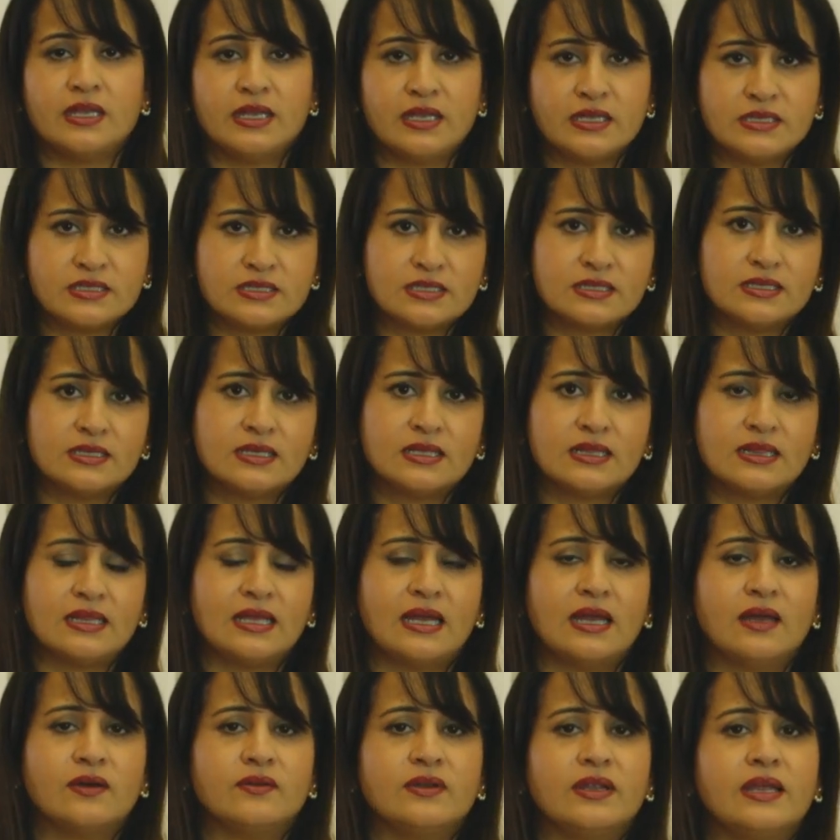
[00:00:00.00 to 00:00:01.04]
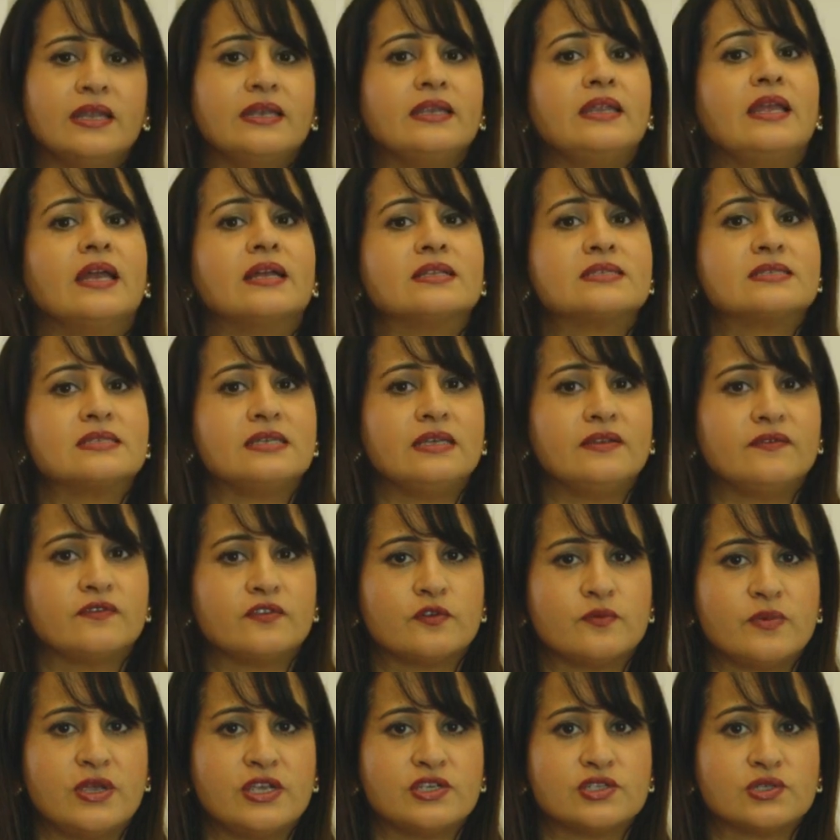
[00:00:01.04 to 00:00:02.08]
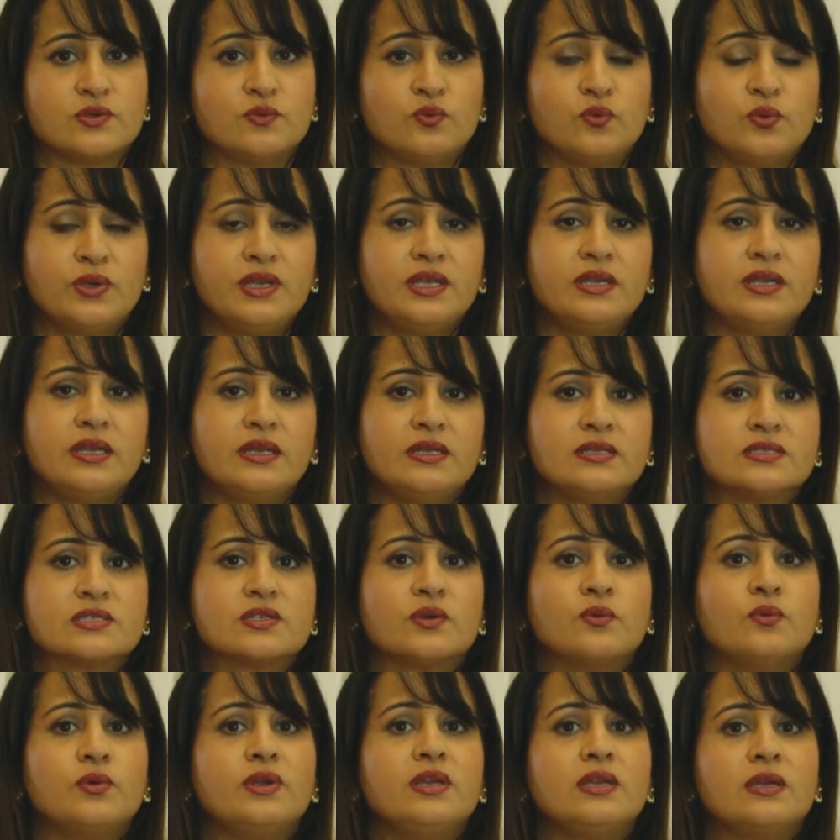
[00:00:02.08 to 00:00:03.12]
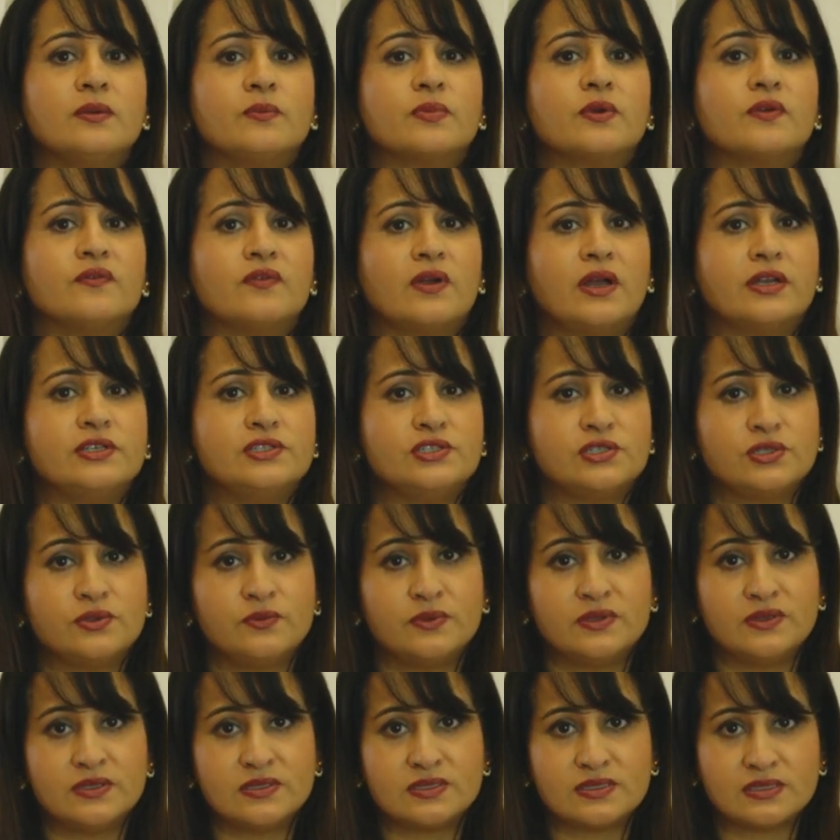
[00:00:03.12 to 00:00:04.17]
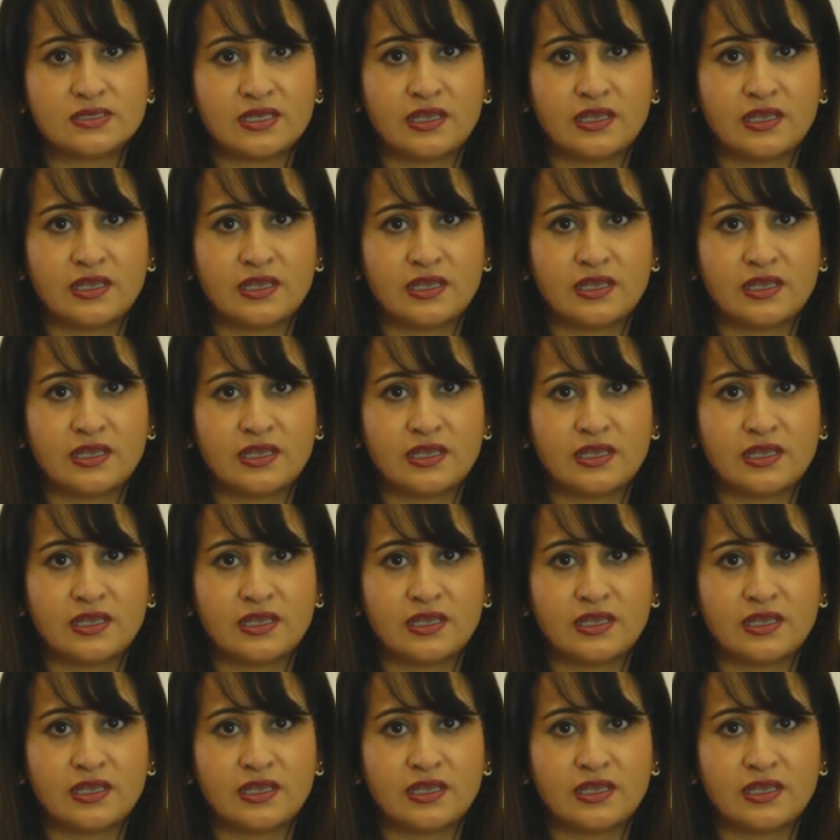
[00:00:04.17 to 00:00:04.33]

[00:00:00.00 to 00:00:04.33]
into the cloud and gets the information we need so we can provide you with the